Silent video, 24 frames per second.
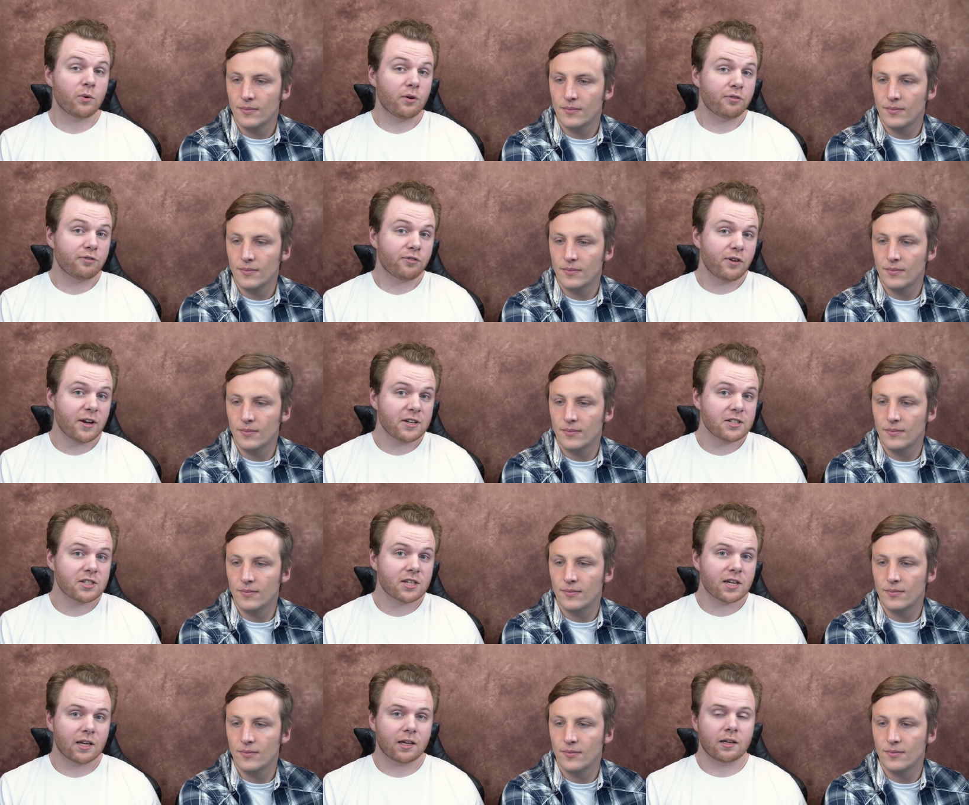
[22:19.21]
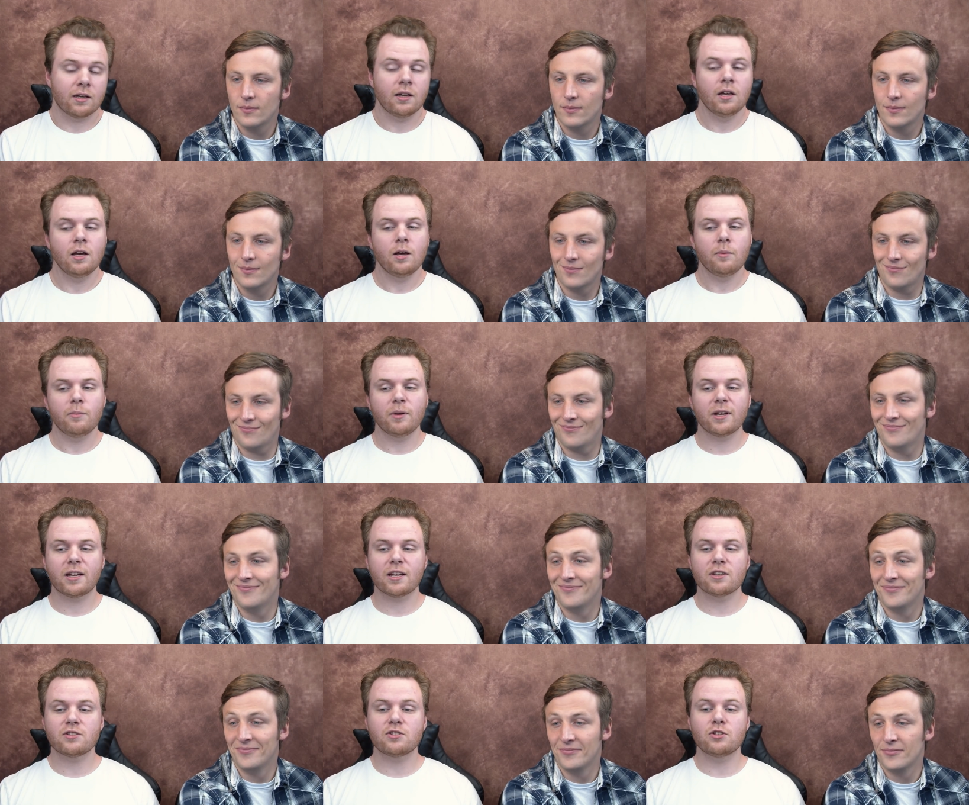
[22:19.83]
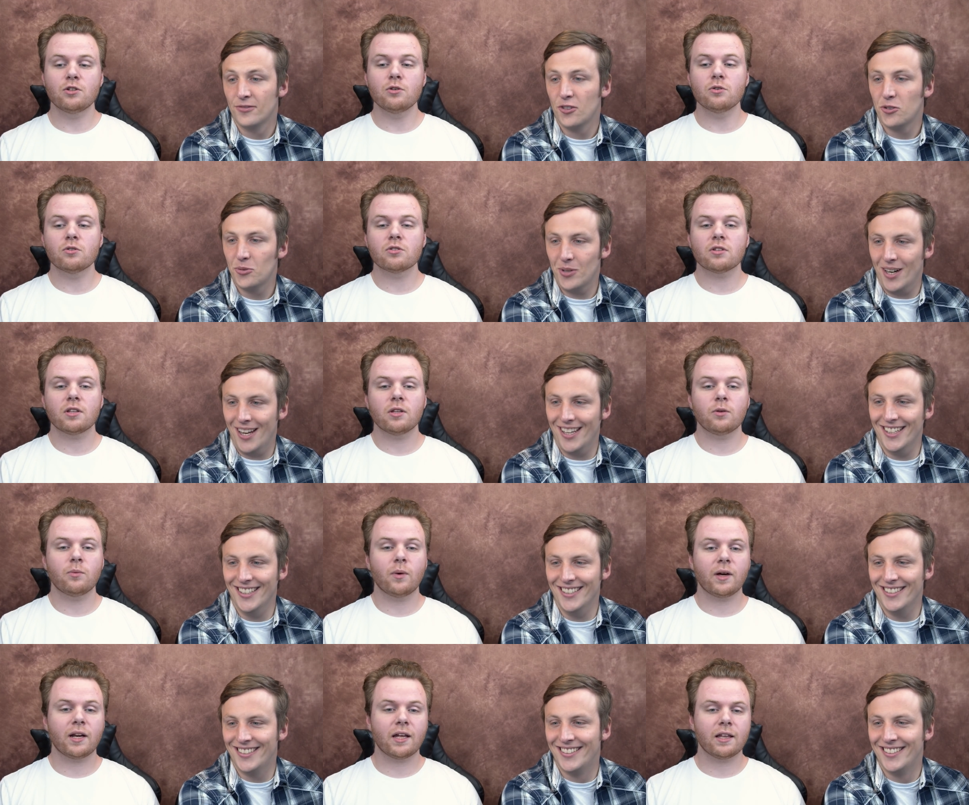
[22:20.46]
Speaker 1: refreshing. Because
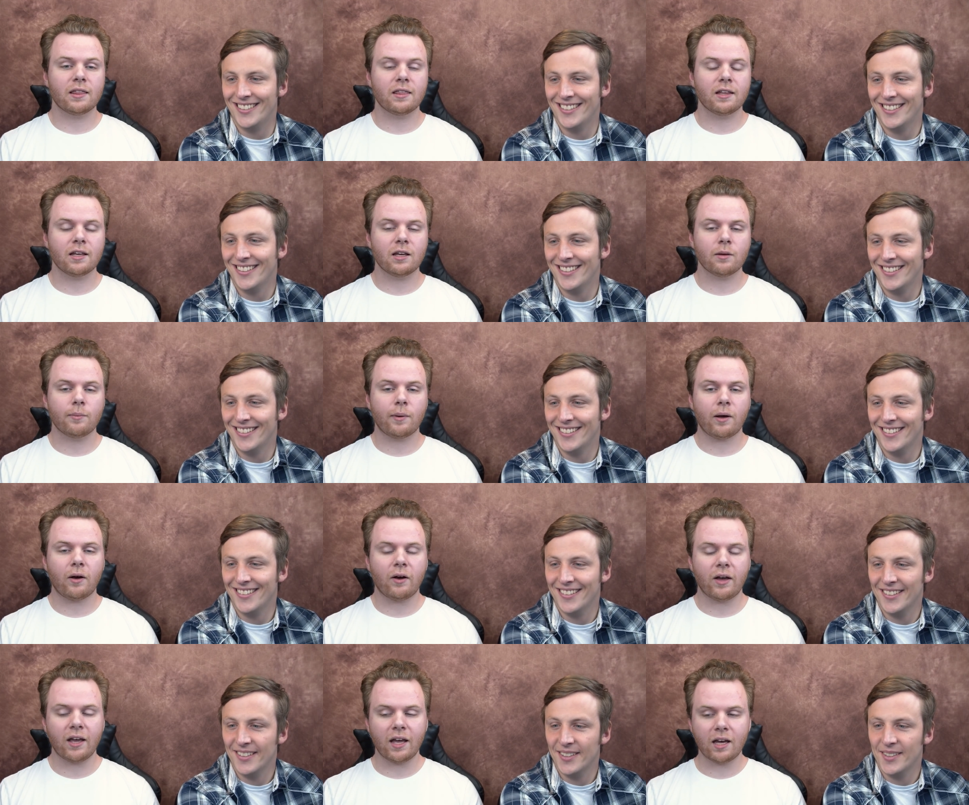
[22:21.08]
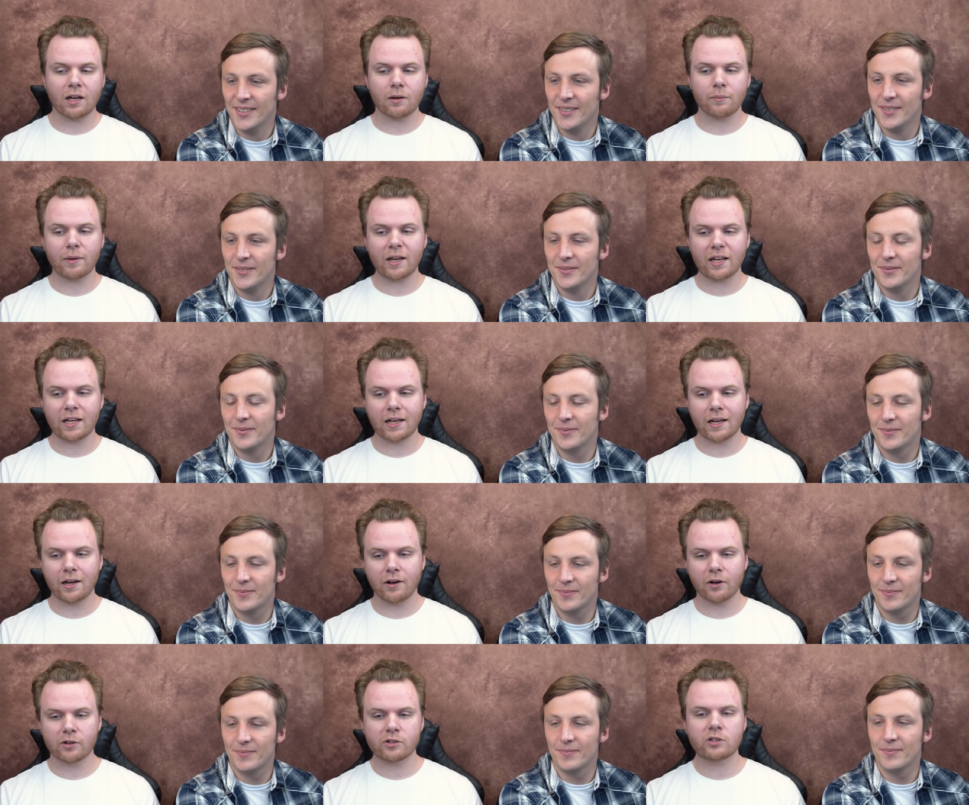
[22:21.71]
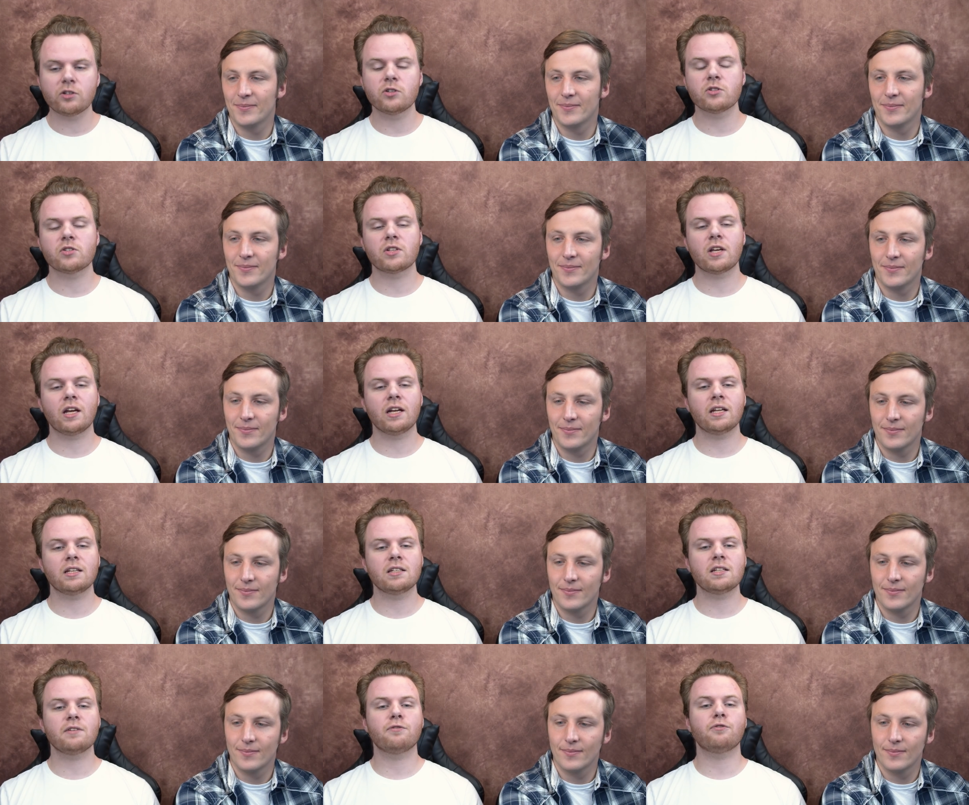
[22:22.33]
usually right. when I think about anime characters
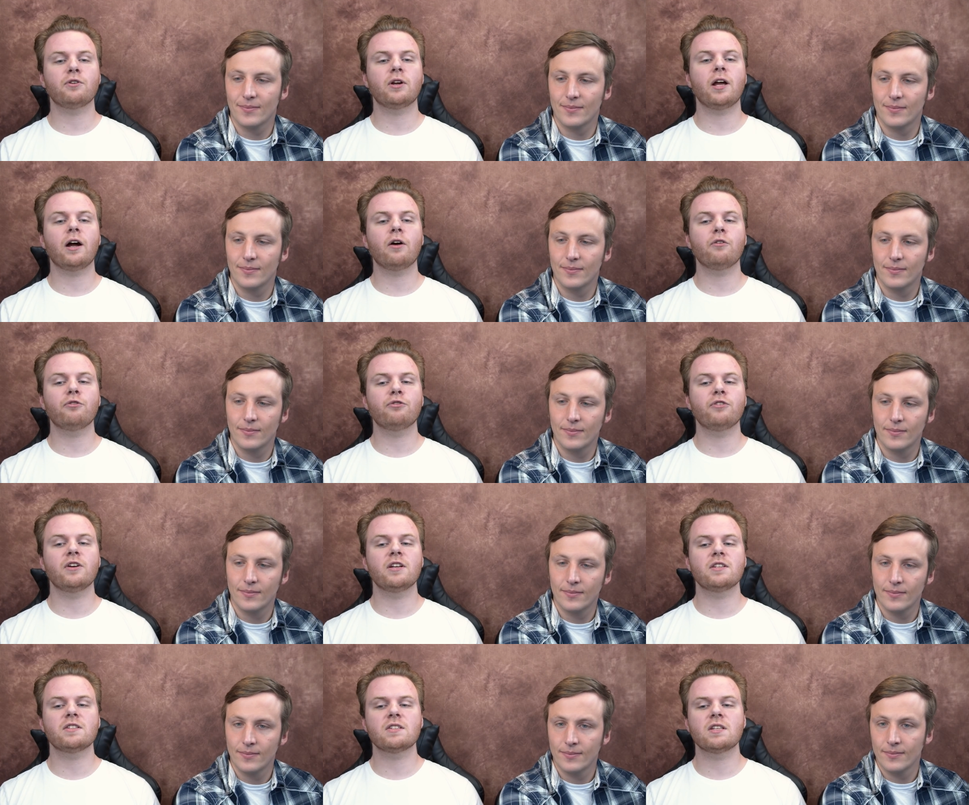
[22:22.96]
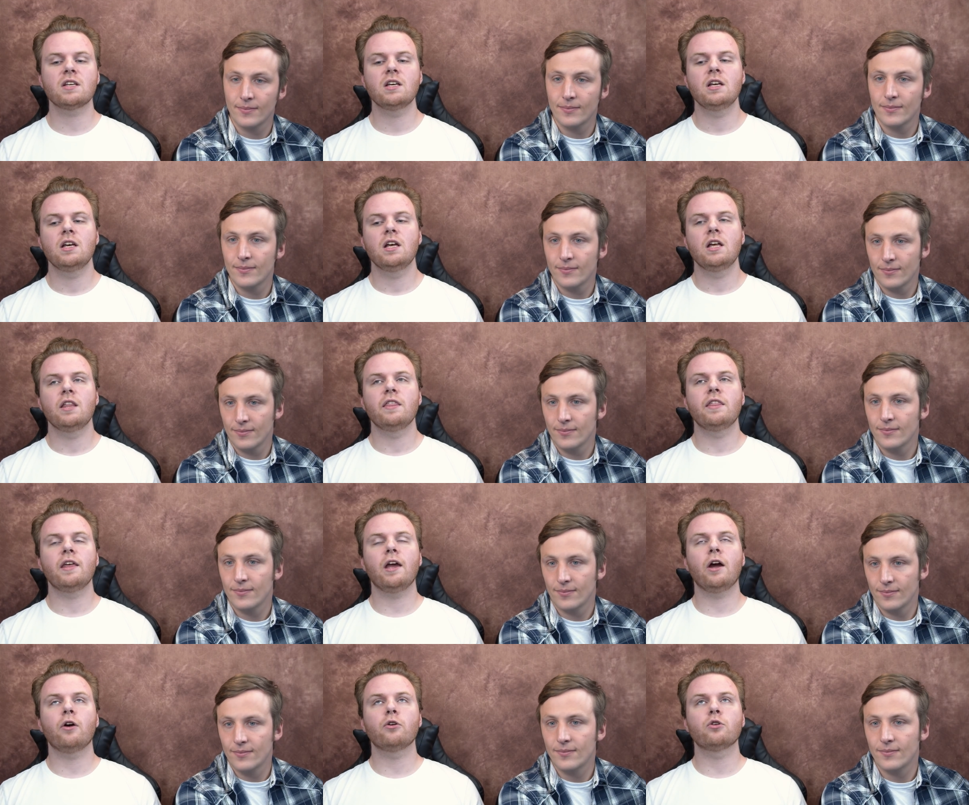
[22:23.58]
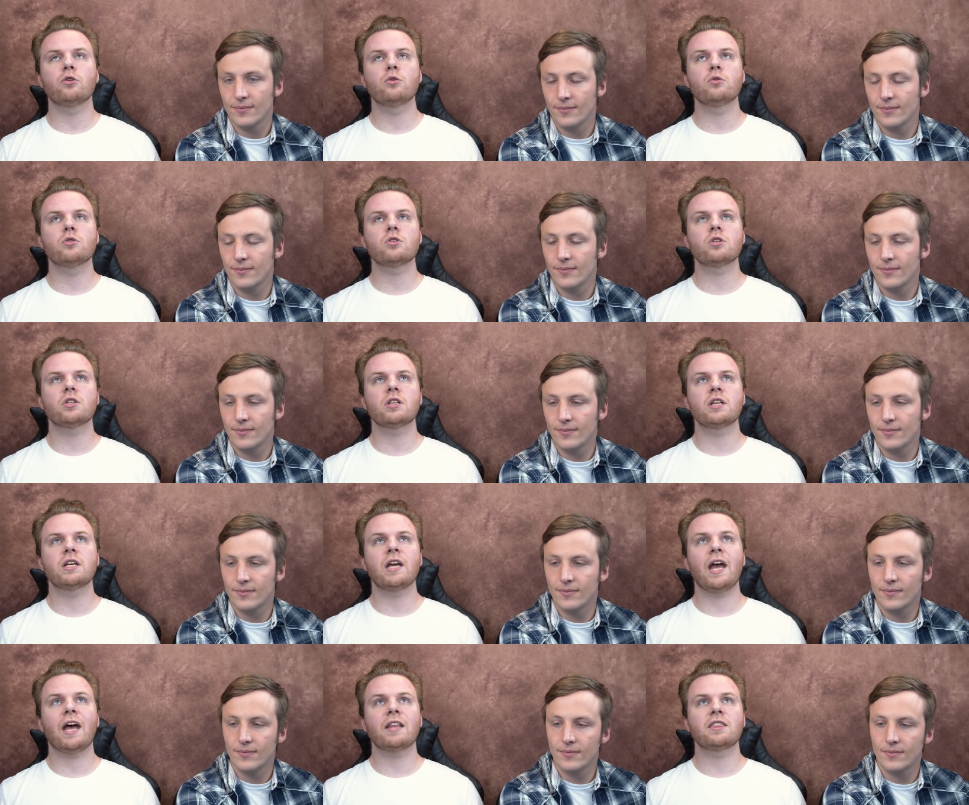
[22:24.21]
getting different outfits, they are
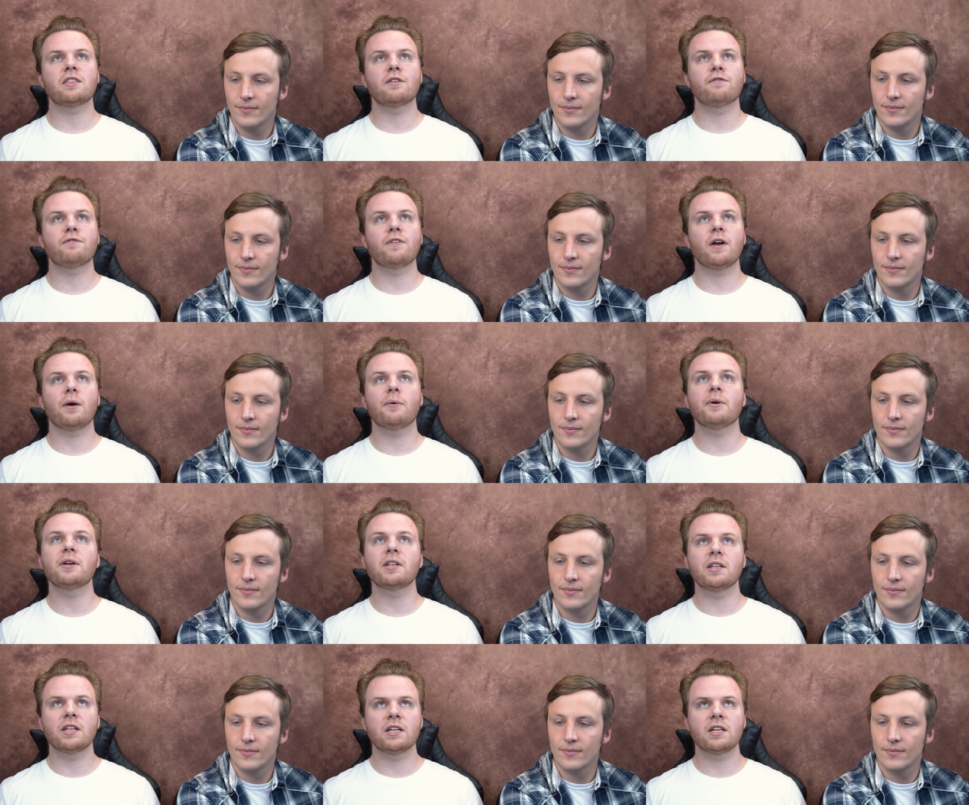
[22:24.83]
usually, at the very